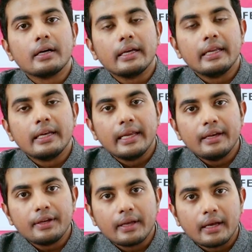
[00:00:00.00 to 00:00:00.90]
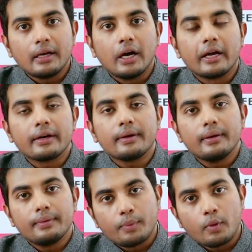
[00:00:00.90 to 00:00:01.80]
in India are
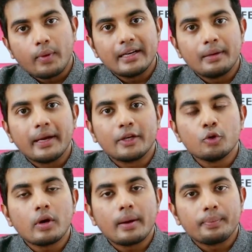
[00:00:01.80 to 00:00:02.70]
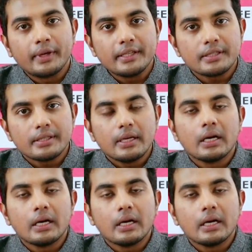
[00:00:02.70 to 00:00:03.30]
provided by two companies.